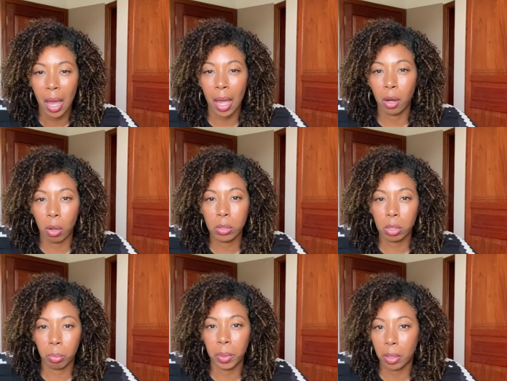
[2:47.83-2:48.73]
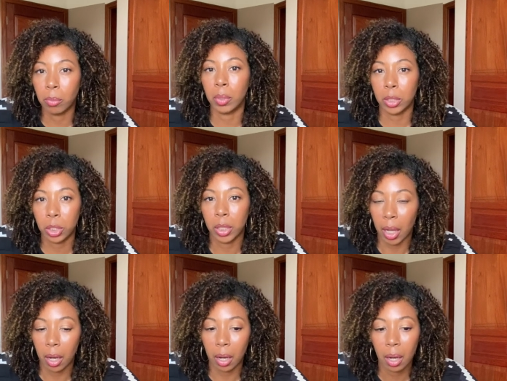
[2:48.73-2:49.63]
and also be enriched
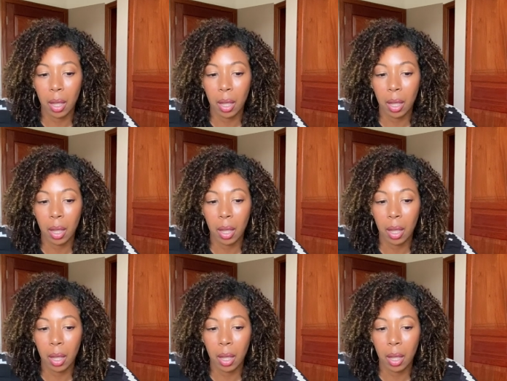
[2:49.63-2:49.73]
there